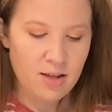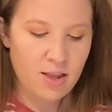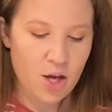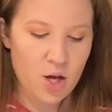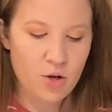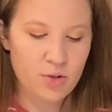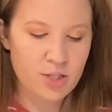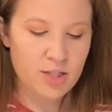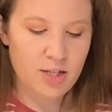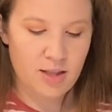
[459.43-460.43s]
the
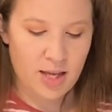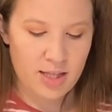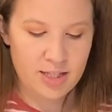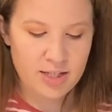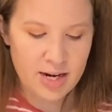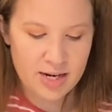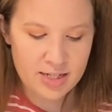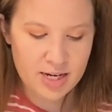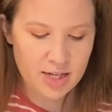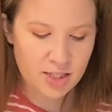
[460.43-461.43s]
hosts and like the
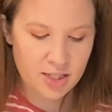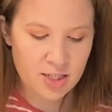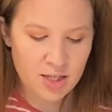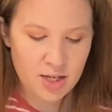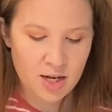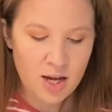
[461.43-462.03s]
scientists.